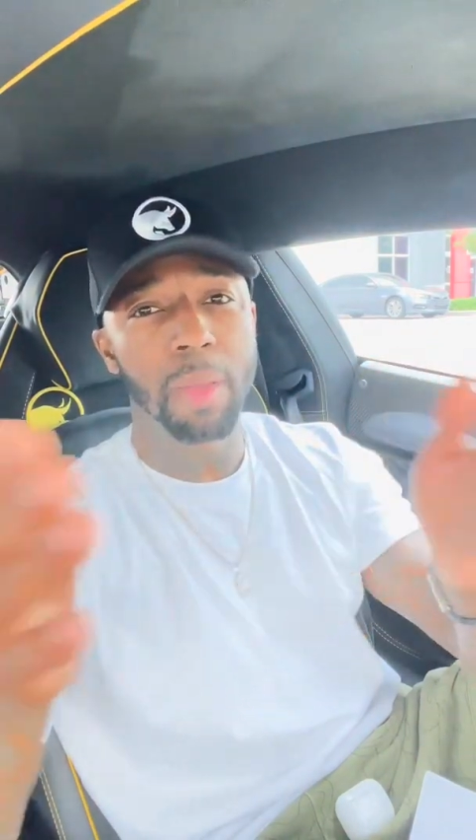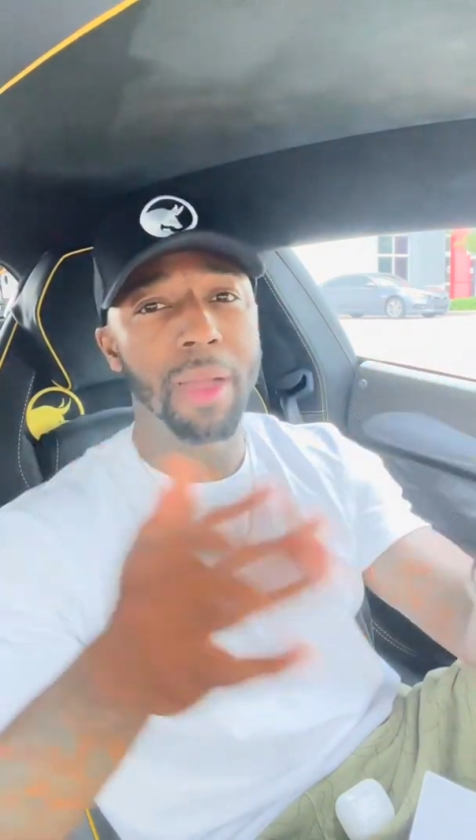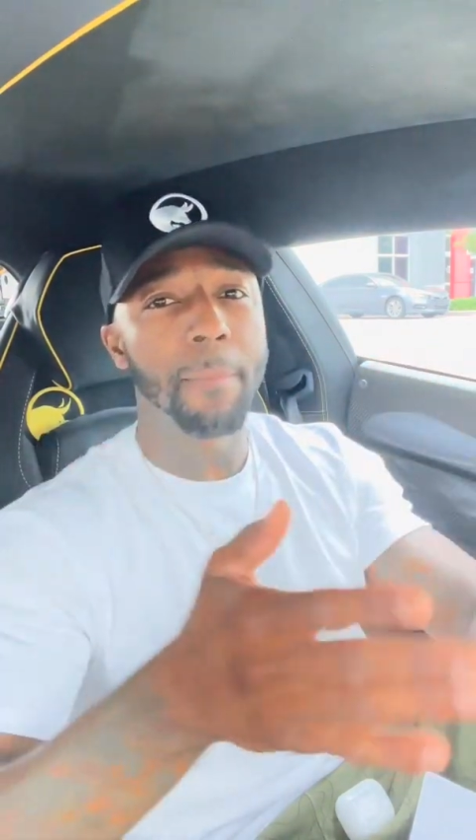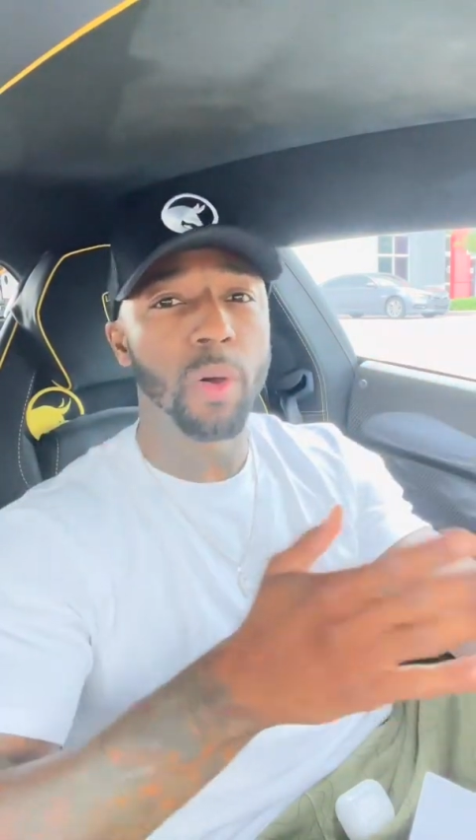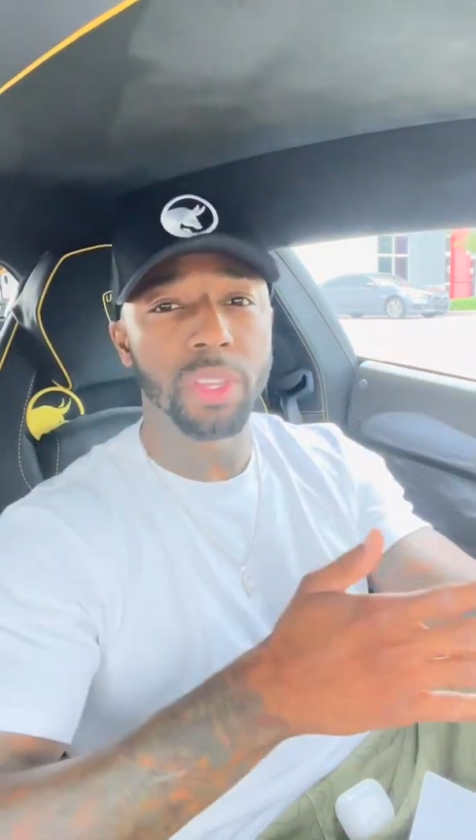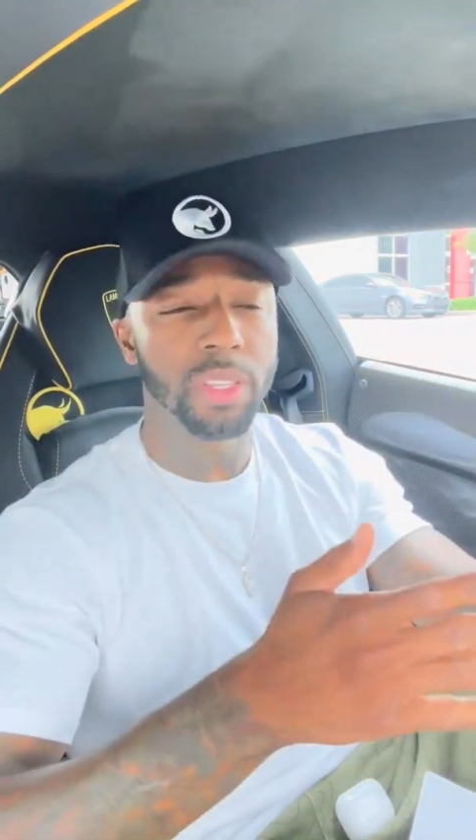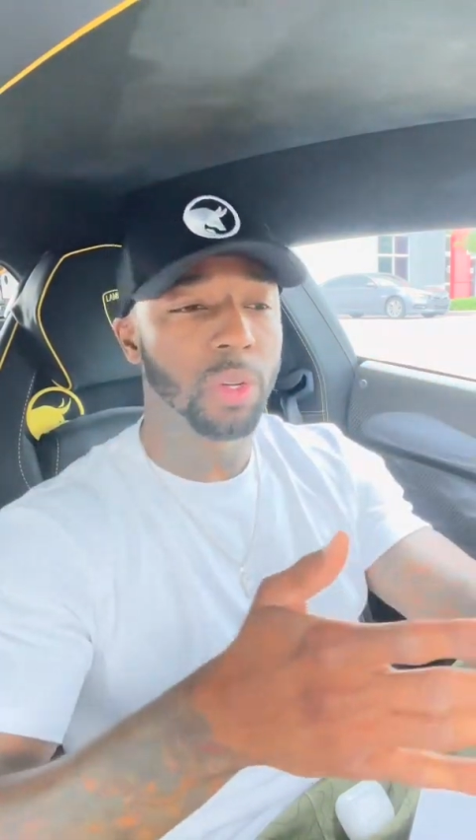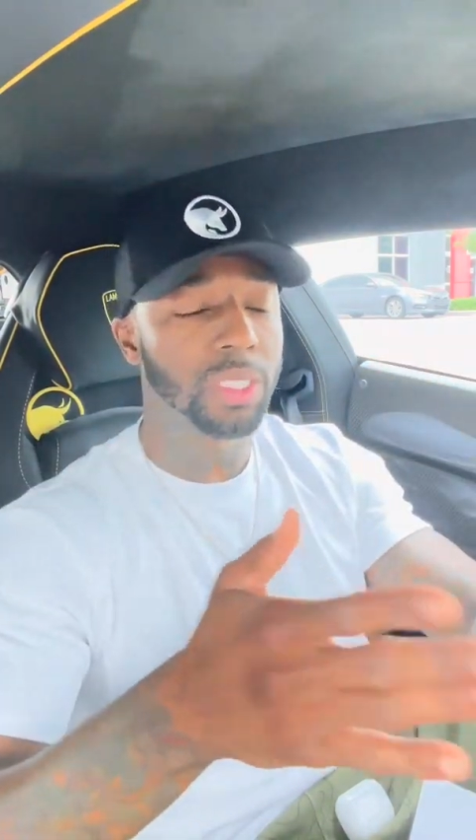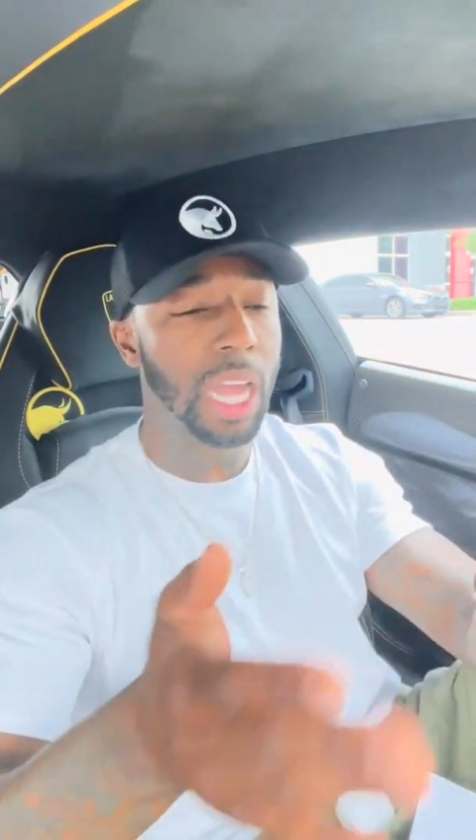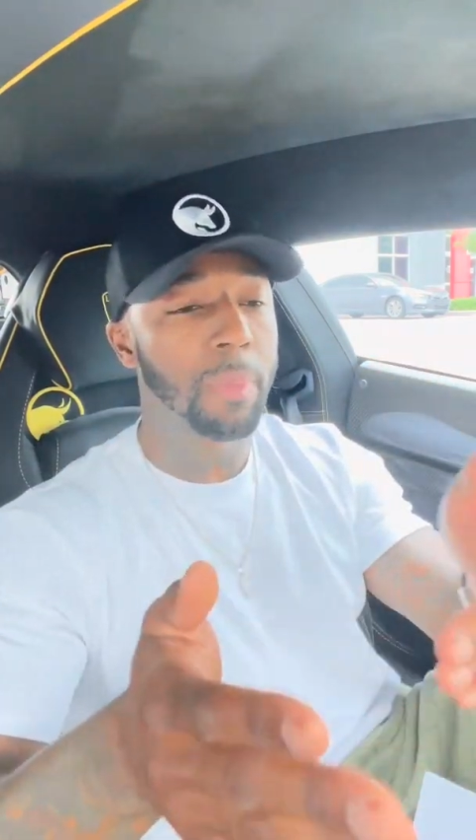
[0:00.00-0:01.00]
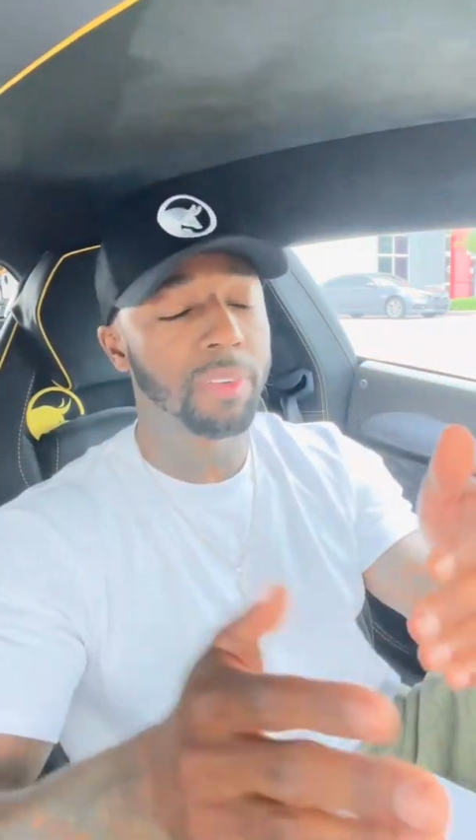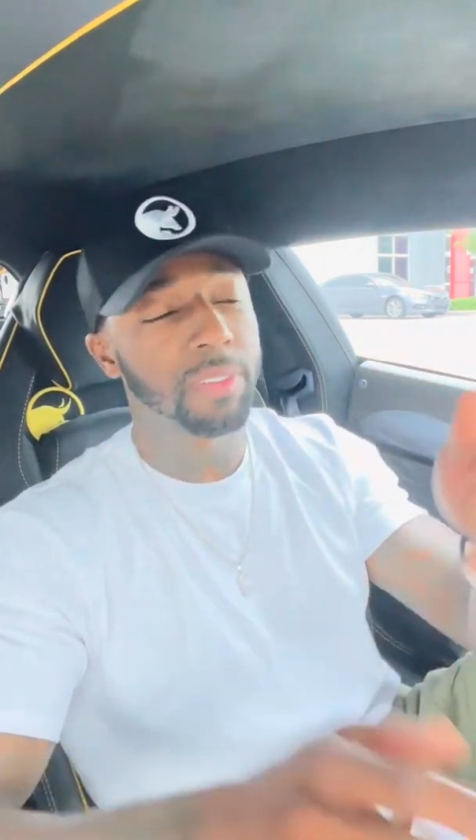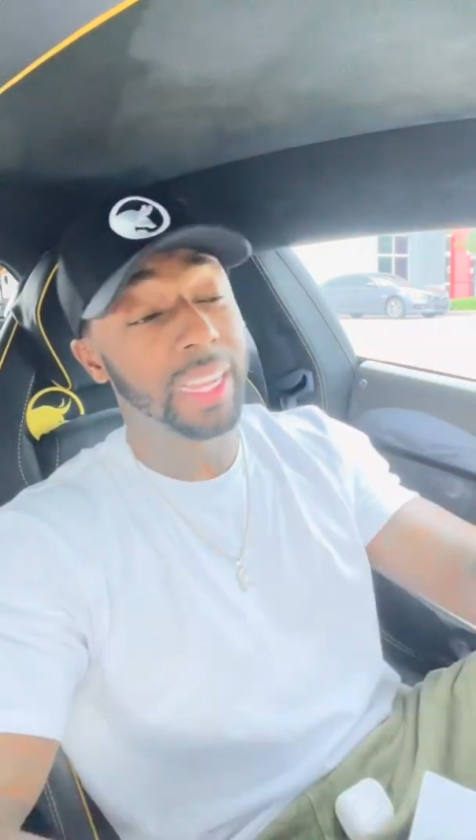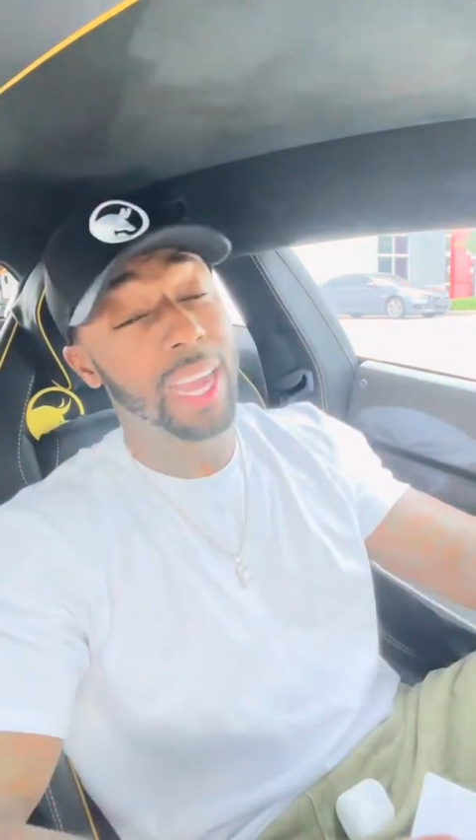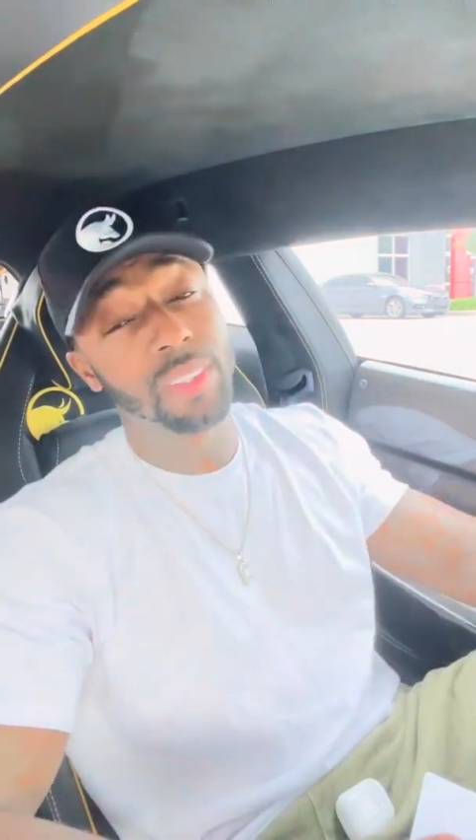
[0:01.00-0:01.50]
about both of those type
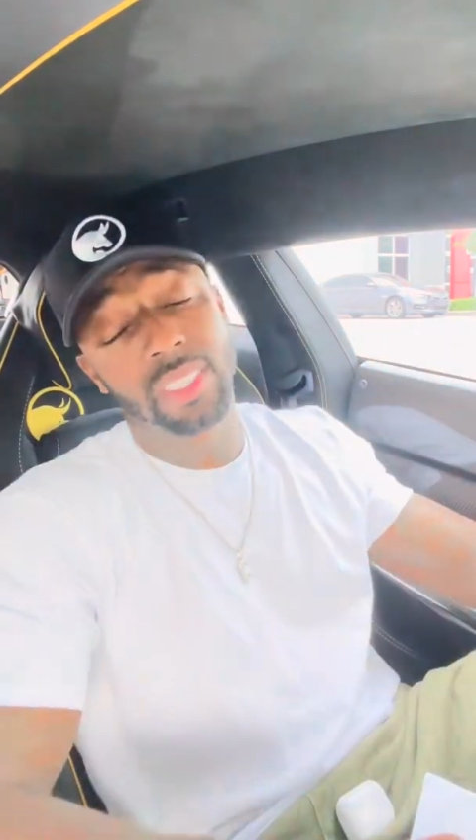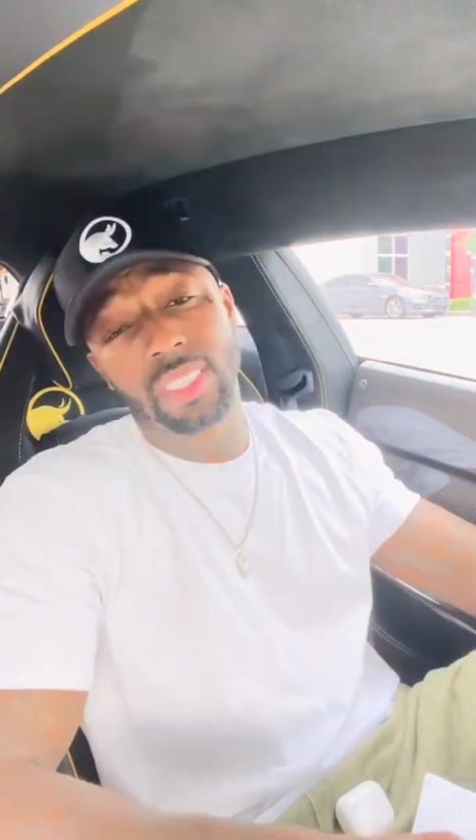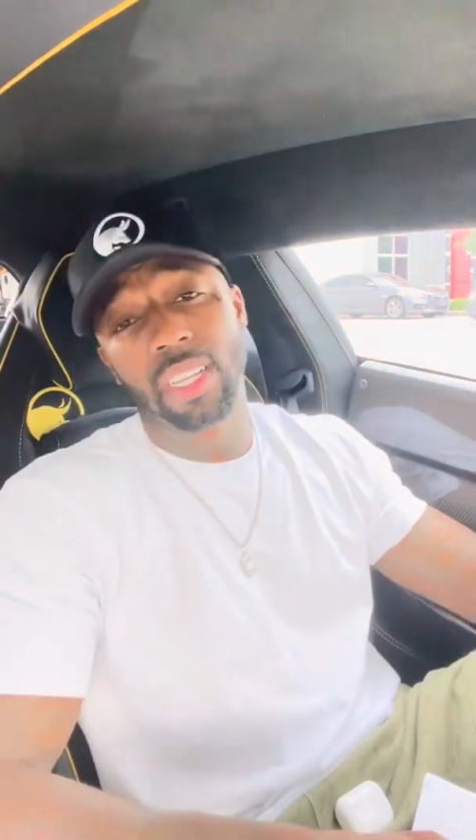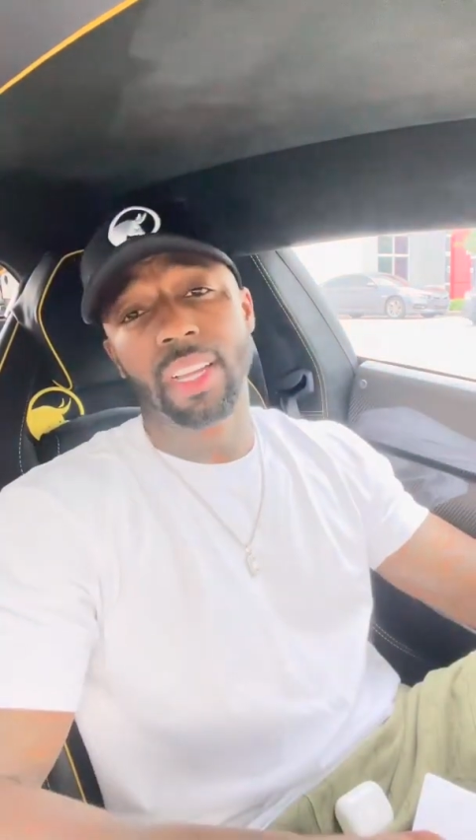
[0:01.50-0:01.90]
of accounts.